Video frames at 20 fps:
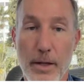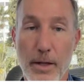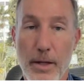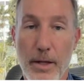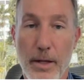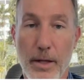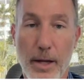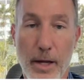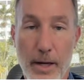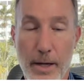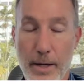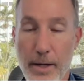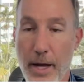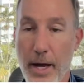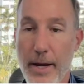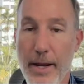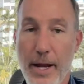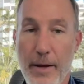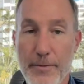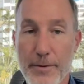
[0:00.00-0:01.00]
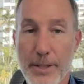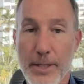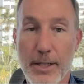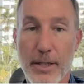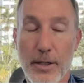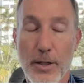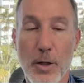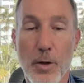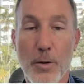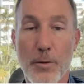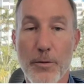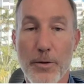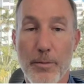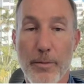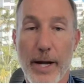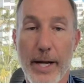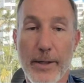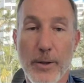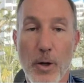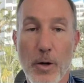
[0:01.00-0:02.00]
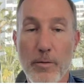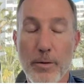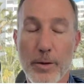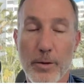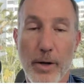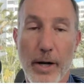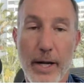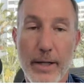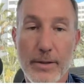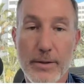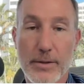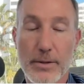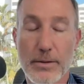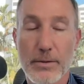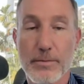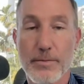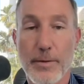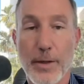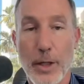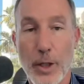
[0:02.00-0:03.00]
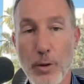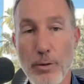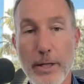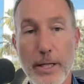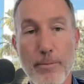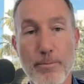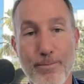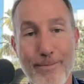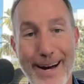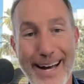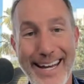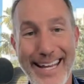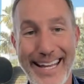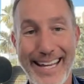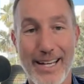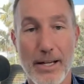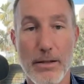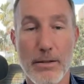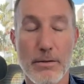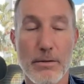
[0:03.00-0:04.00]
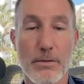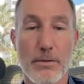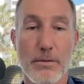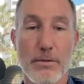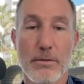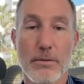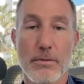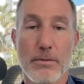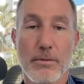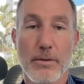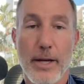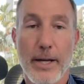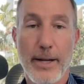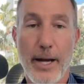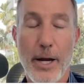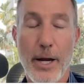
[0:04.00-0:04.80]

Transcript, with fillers: and not have to get a loan from Mike Novogratz, you need money. And how do